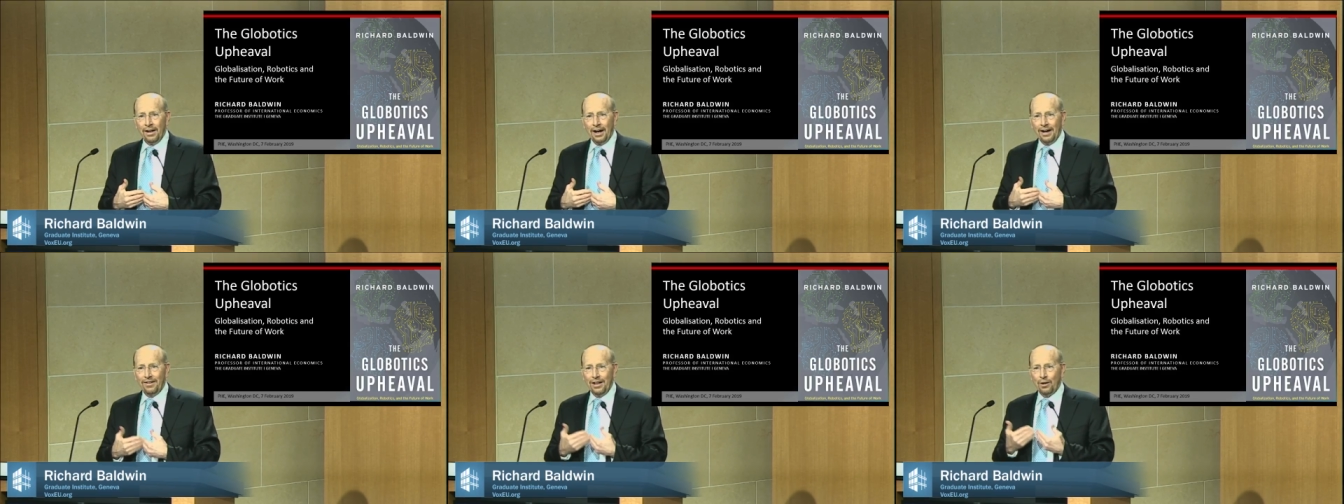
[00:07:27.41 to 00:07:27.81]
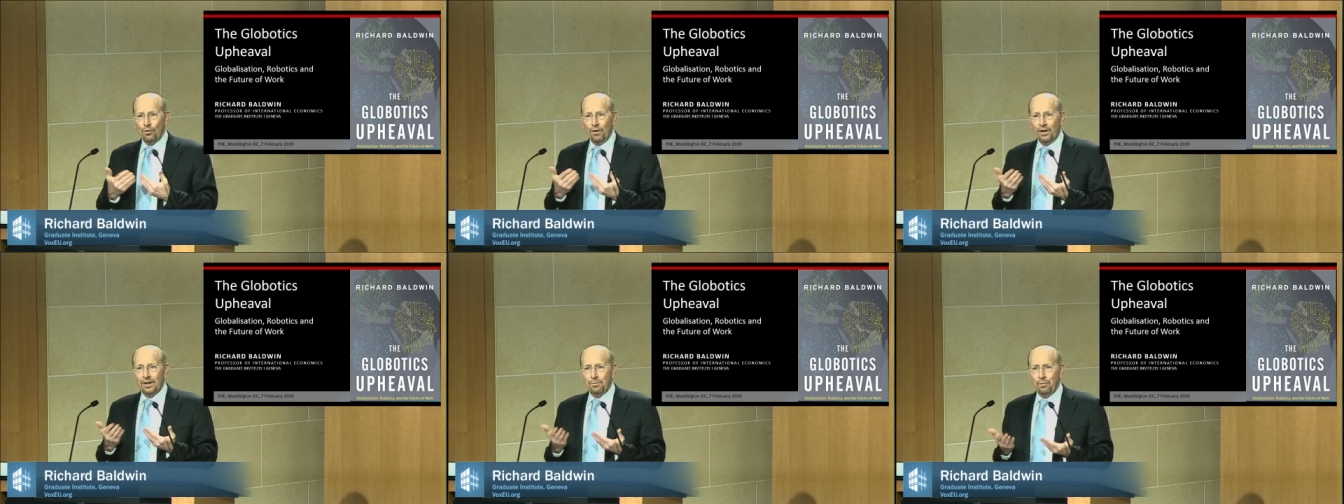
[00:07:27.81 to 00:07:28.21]
I think
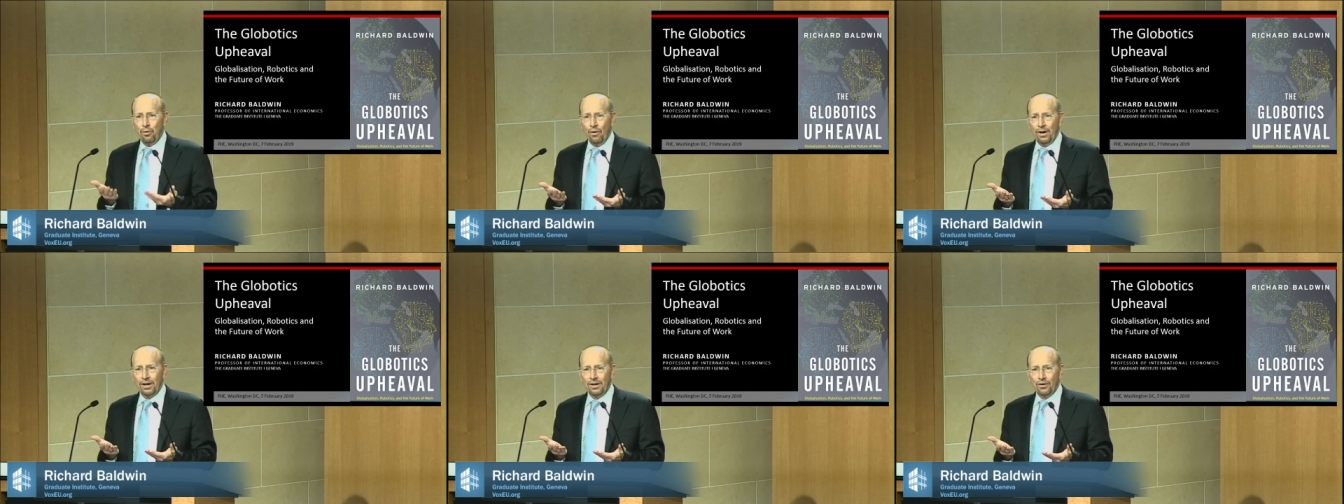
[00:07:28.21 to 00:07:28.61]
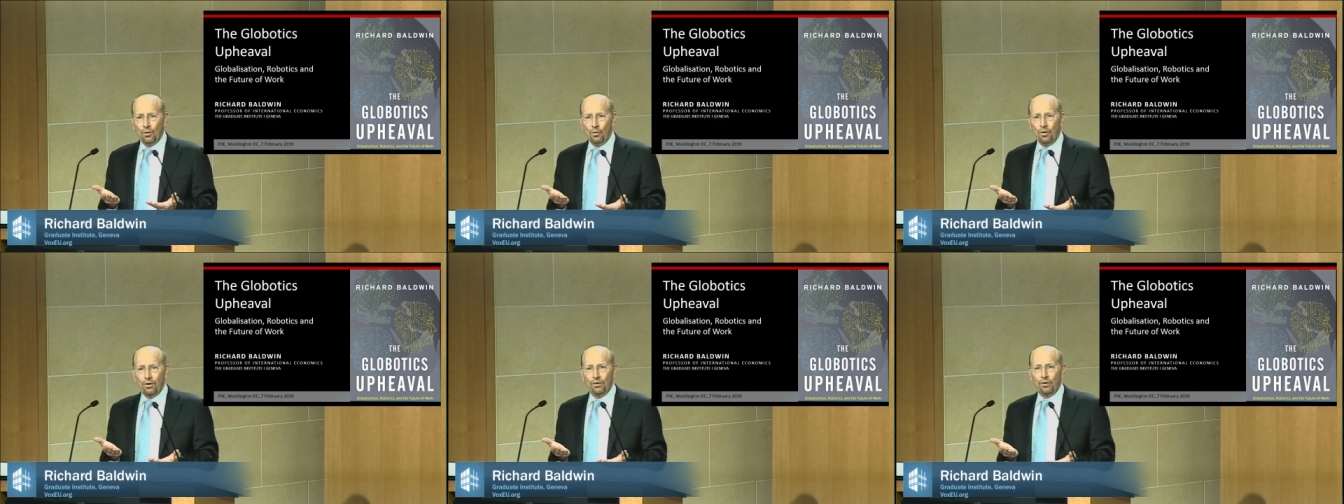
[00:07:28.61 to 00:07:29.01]
we're at a point in the
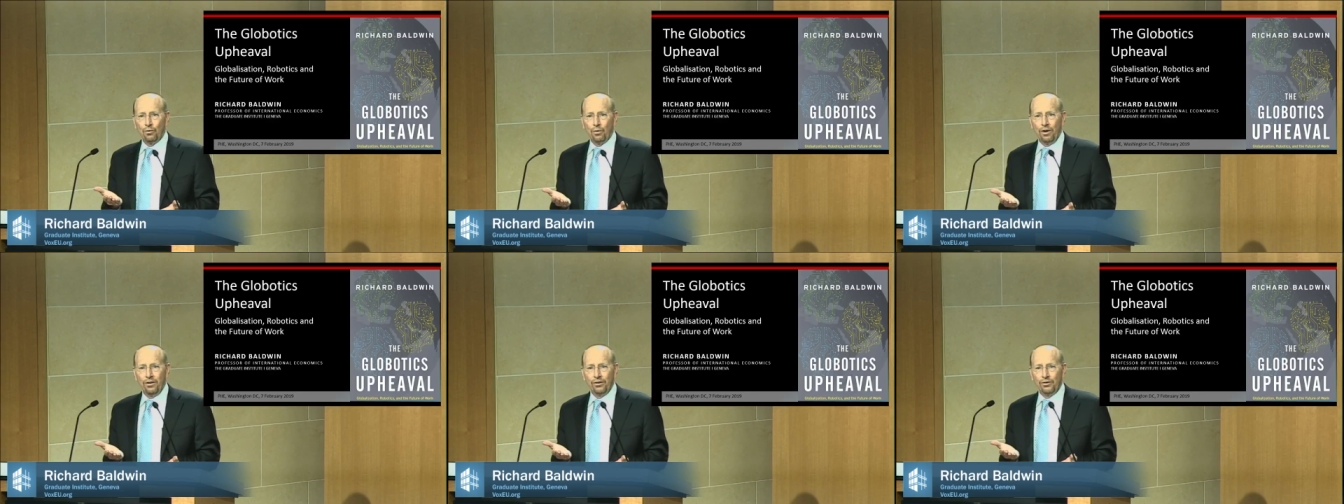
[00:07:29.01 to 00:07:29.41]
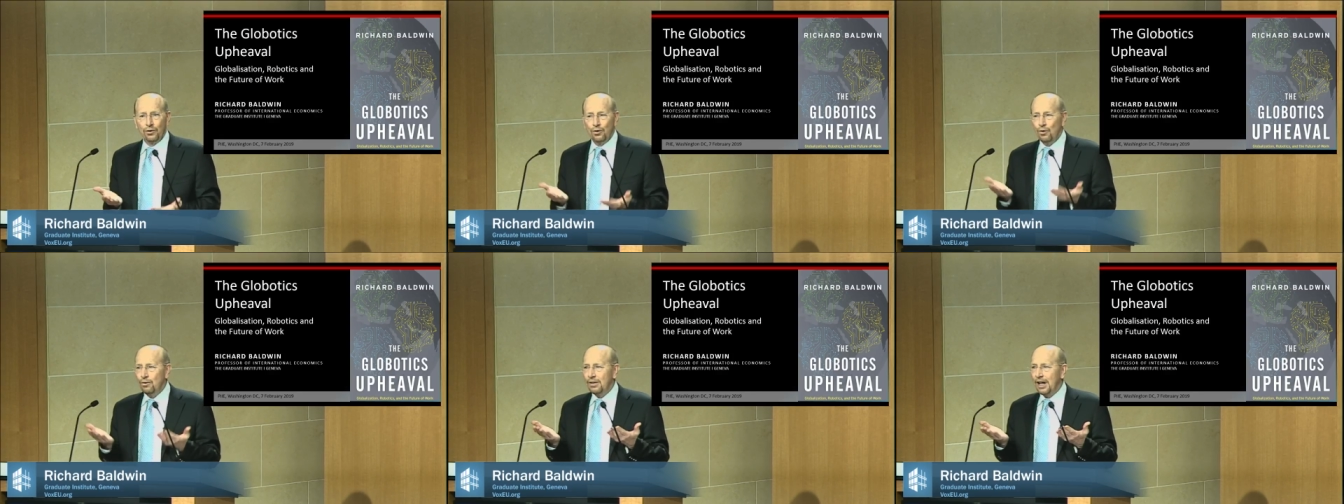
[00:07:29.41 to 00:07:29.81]
world where there's
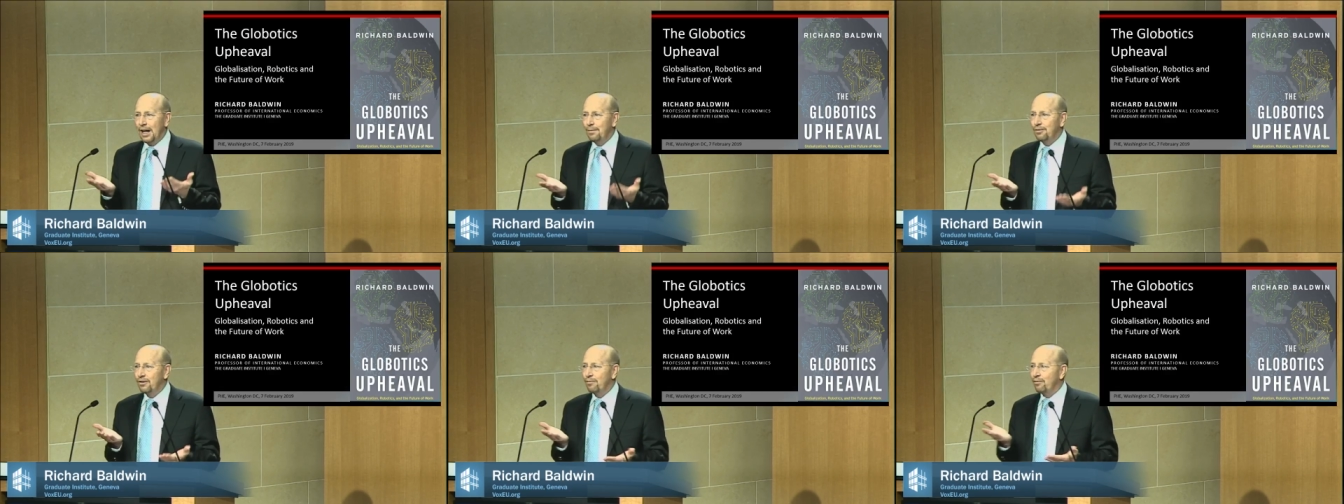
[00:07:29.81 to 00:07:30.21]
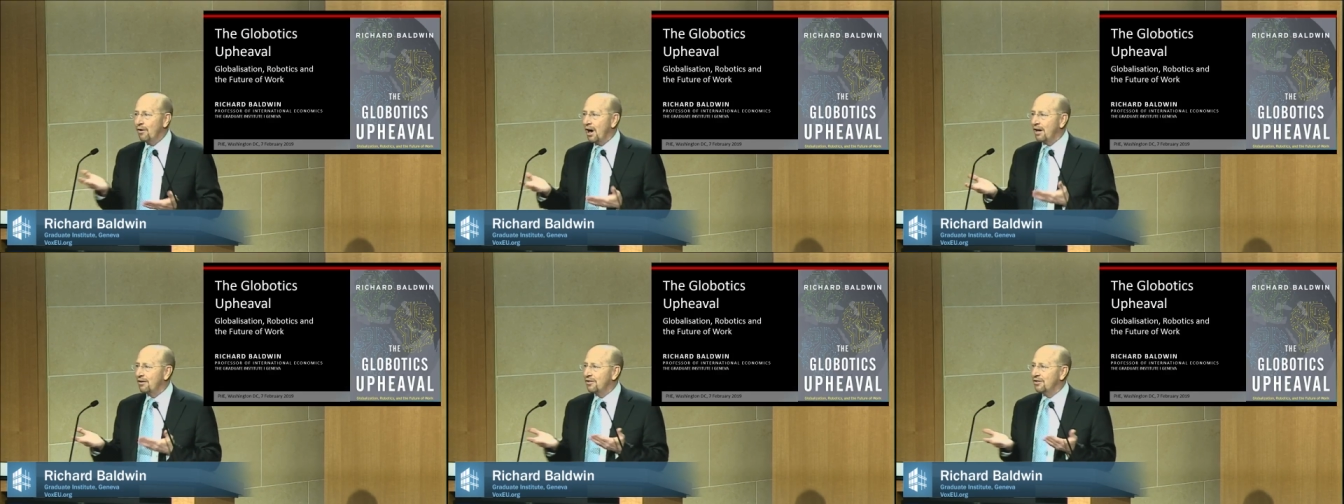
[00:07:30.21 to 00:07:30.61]
two types of
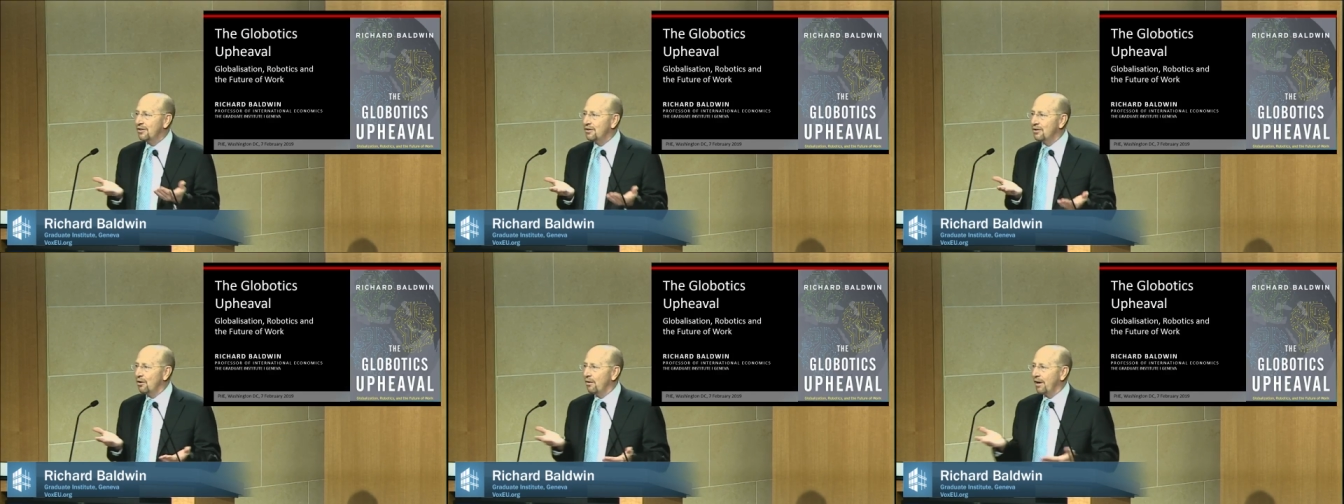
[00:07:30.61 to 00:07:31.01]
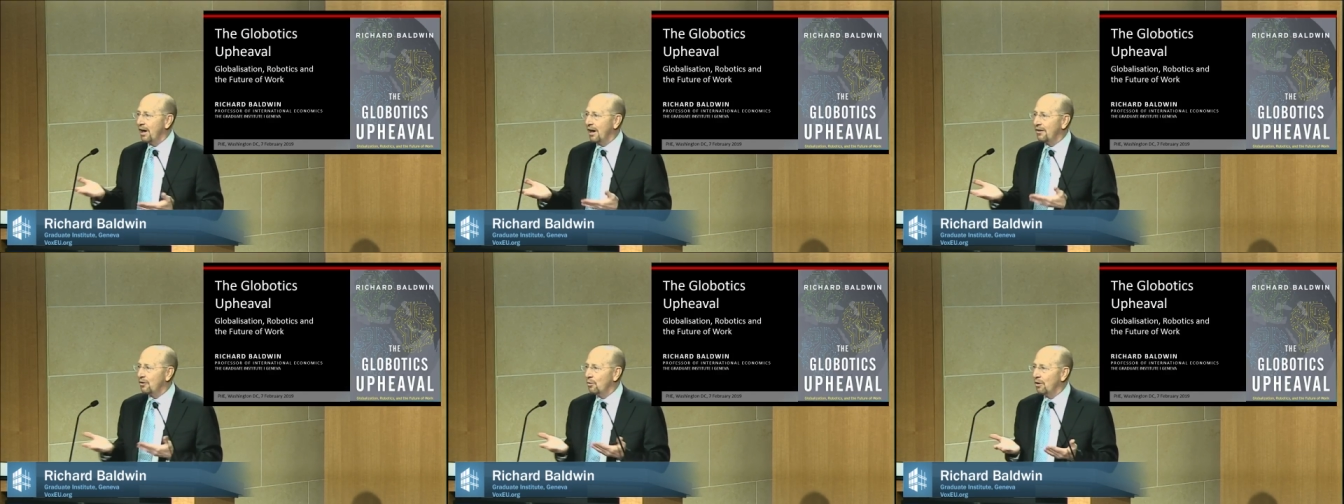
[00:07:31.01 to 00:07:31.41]
progresses going
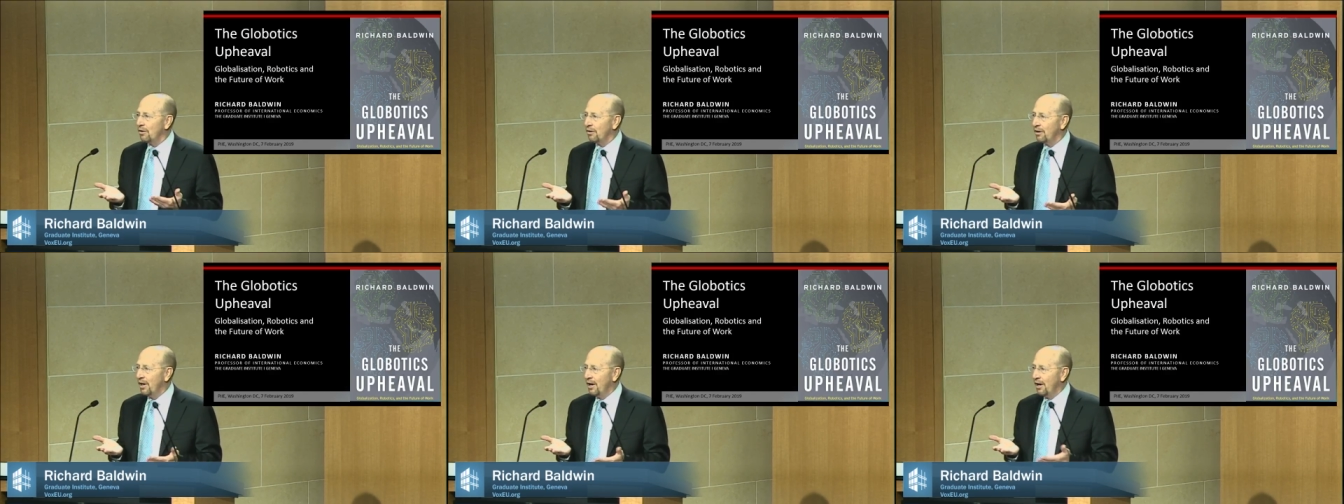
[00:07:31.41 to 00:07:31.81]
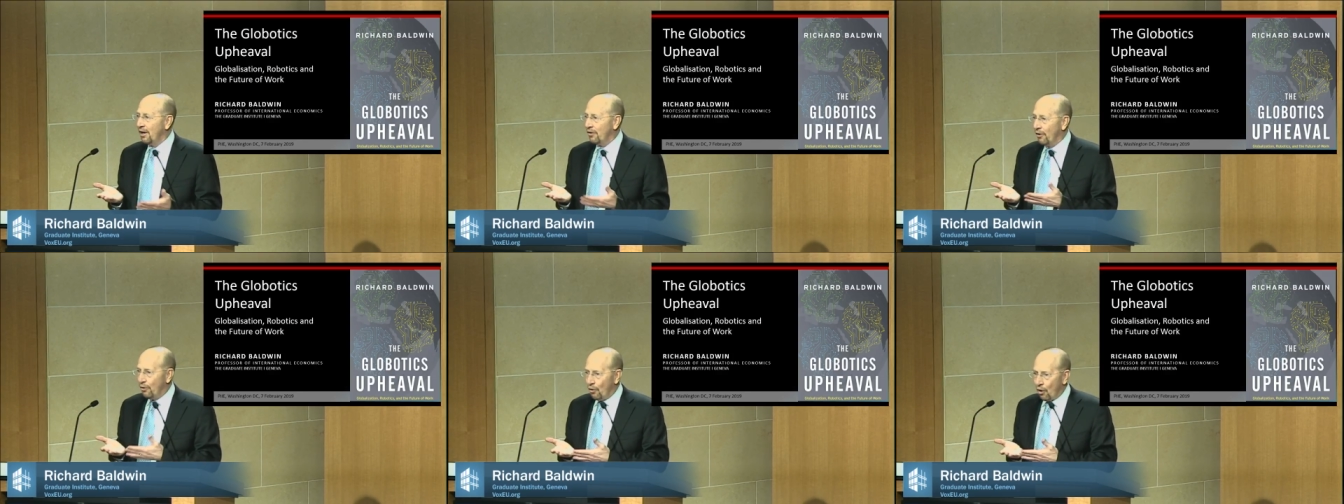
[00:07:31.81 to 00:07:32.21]
on in the world.
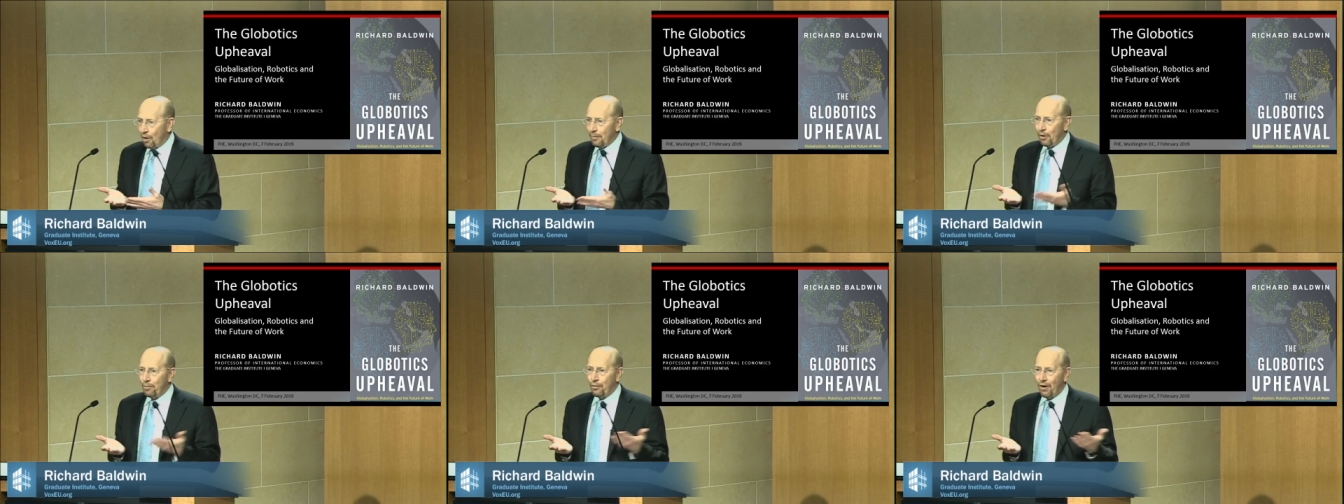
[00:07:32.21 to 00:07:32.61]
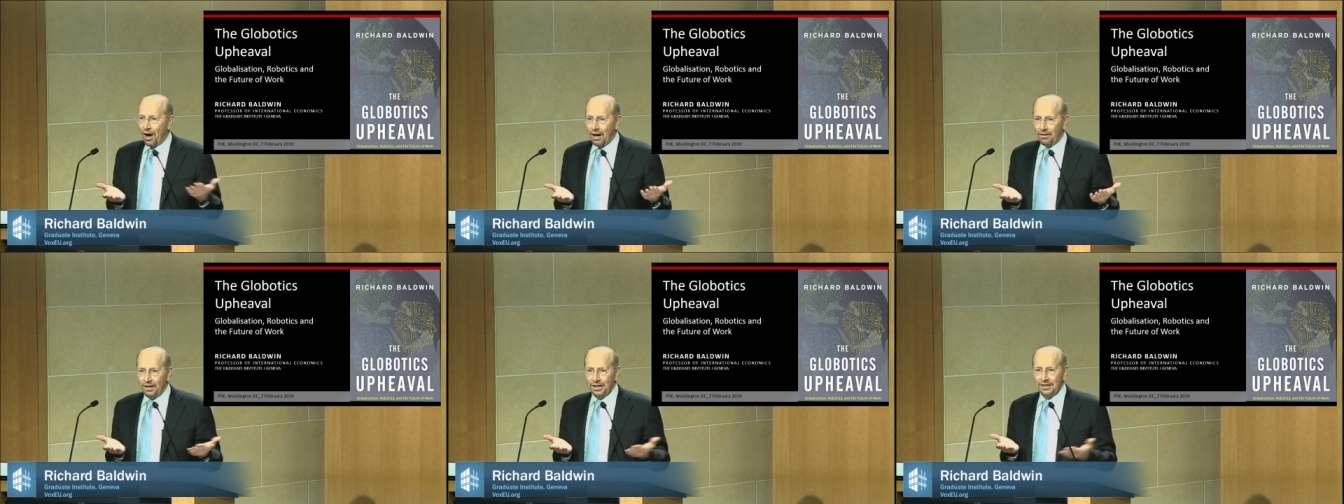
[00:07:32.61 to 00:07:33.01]
The normal
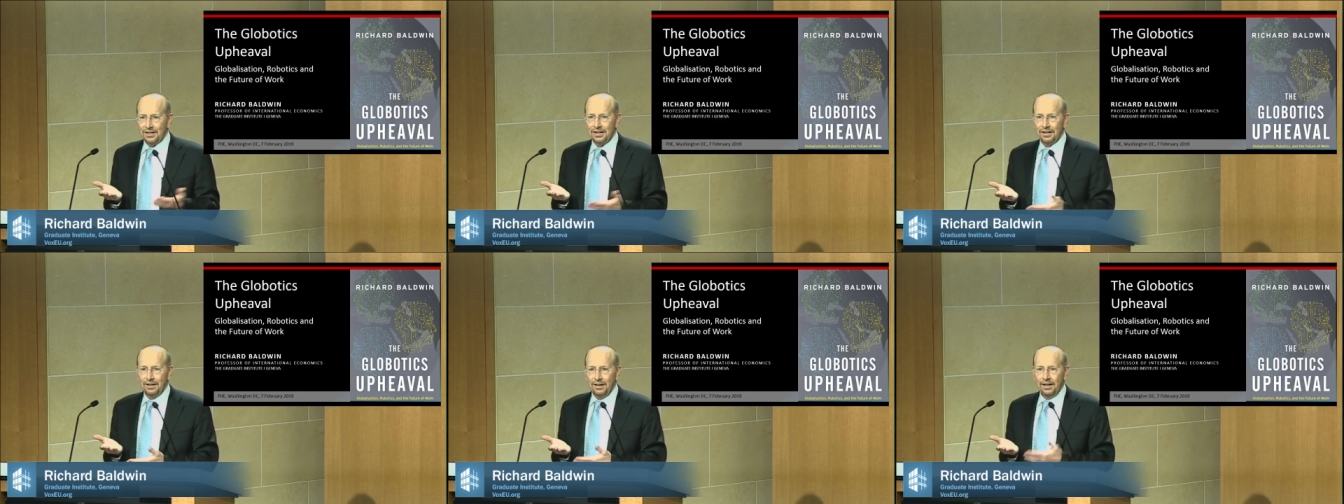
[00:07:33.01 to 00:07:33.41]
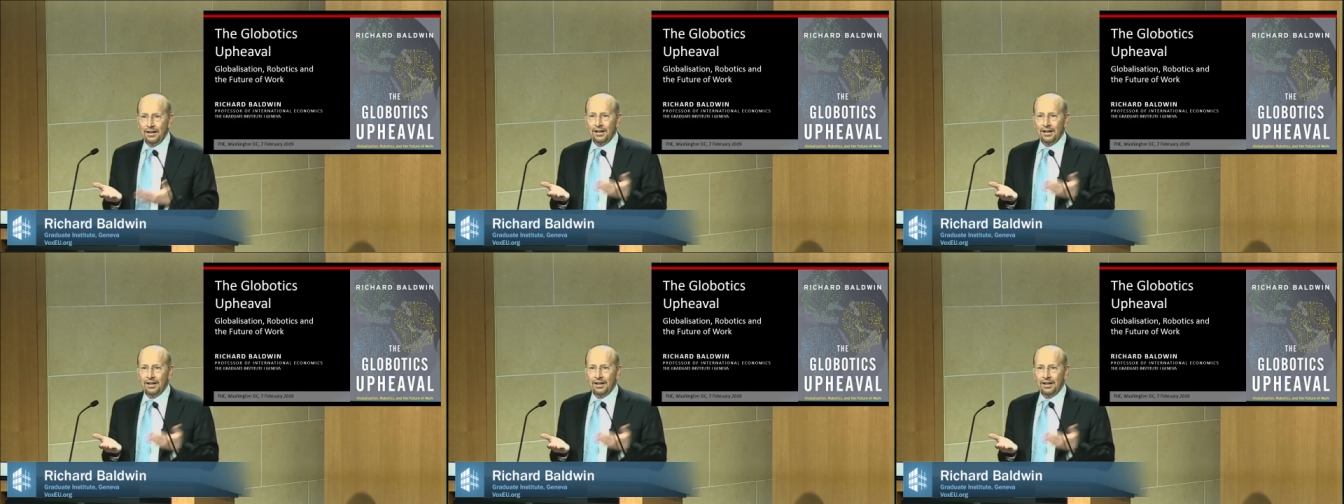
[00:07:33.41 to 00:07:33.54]
progress